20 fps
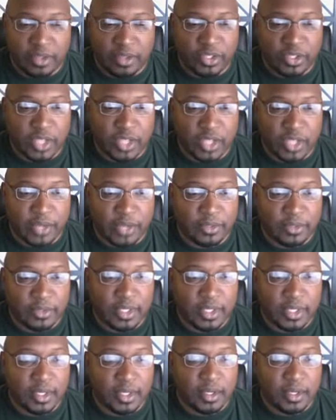on the channel,
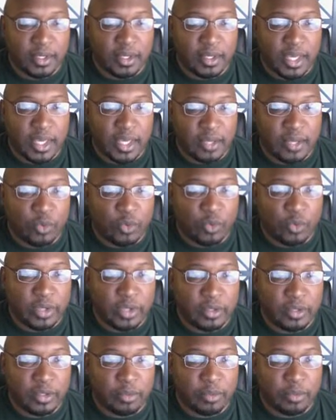and
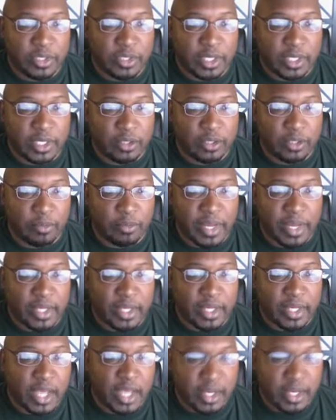one in particular by
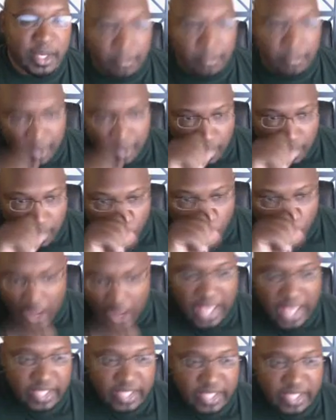a guy named
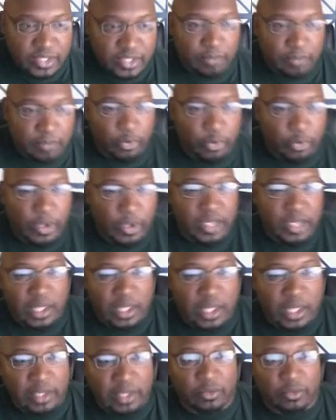Wise Brilliant.
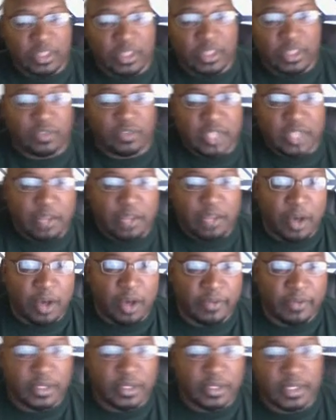I'll leave the rest of his name
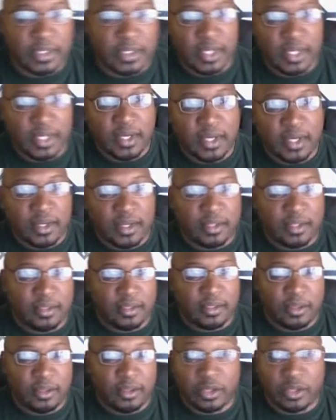off because
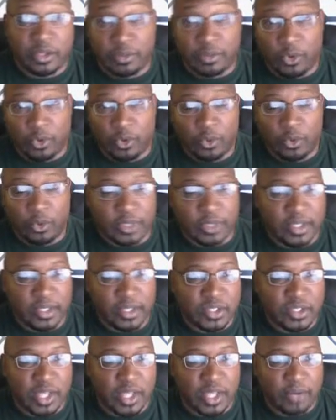there are some trolls on
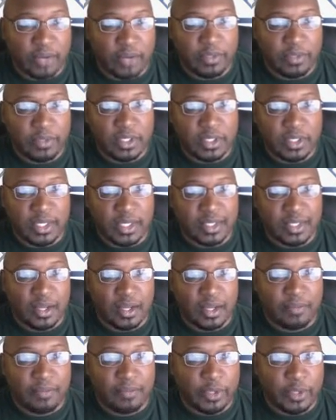this channel. He says,
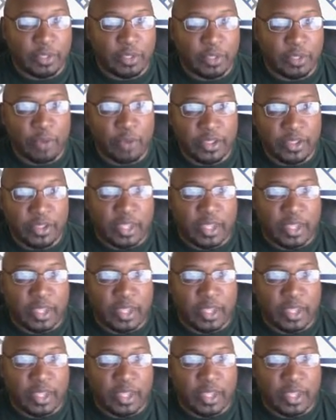There's a brother